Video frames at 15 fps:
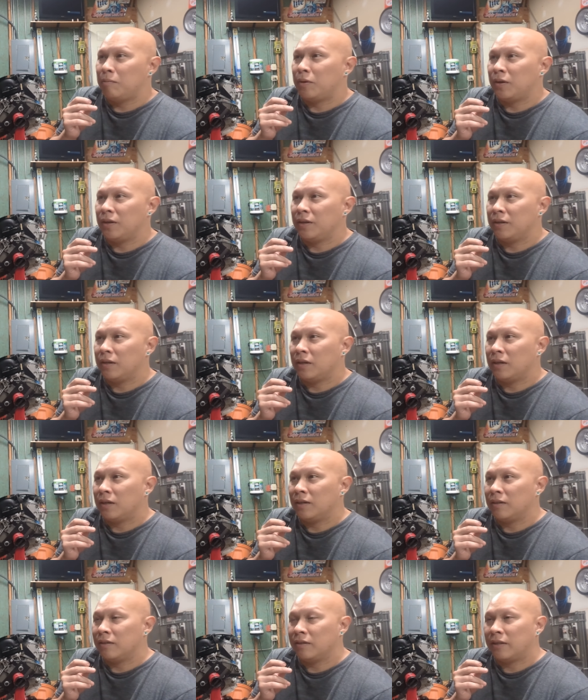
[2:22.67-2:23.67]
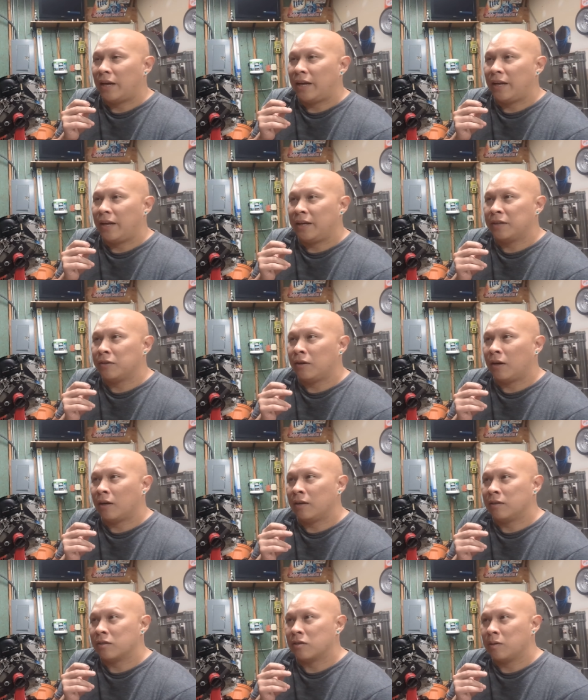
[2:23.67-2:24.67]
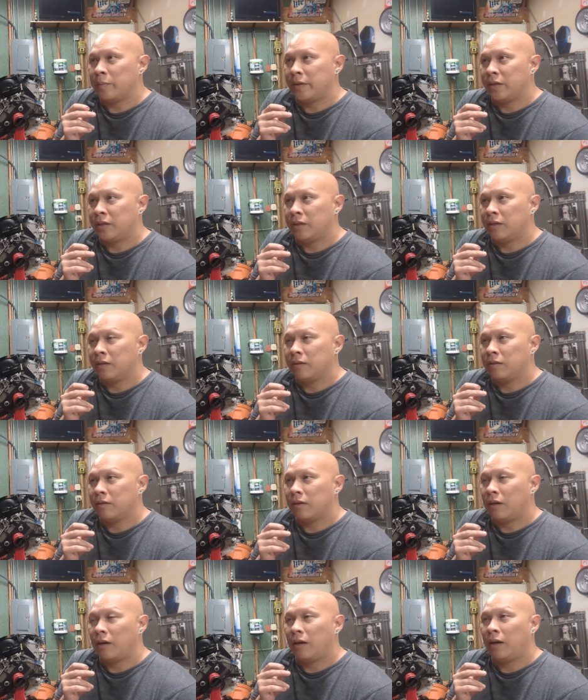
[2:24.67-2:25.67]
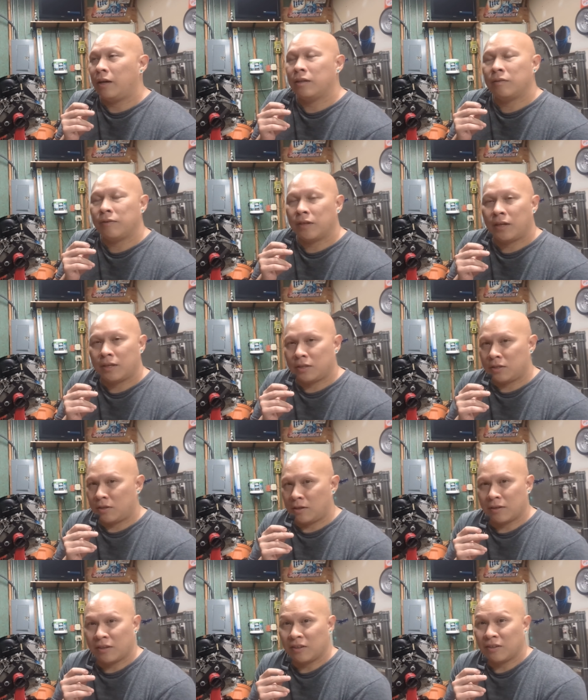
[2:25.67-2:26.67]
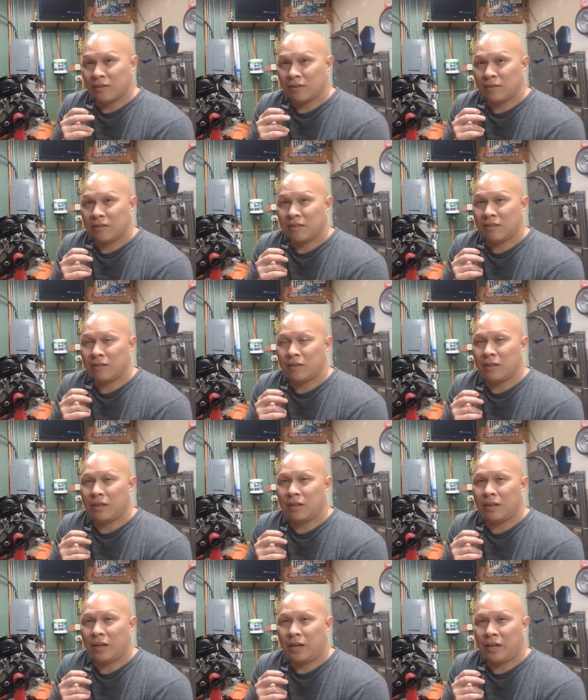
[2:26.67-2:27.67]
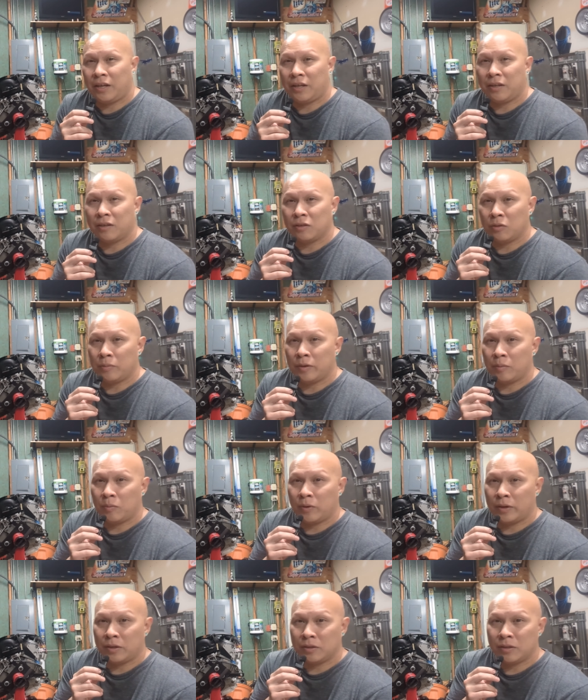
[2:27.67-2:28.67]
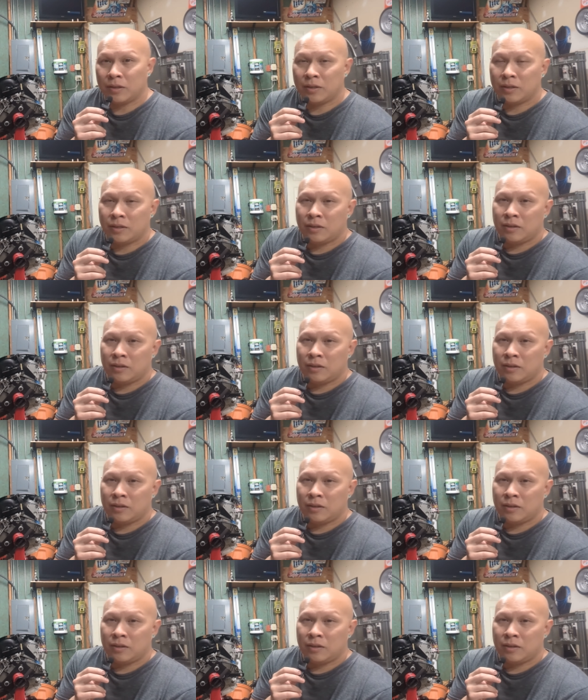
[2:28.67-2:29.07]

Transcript: but uh, that angle iron is going to be a hell of a lot stronger than a aluminum weld,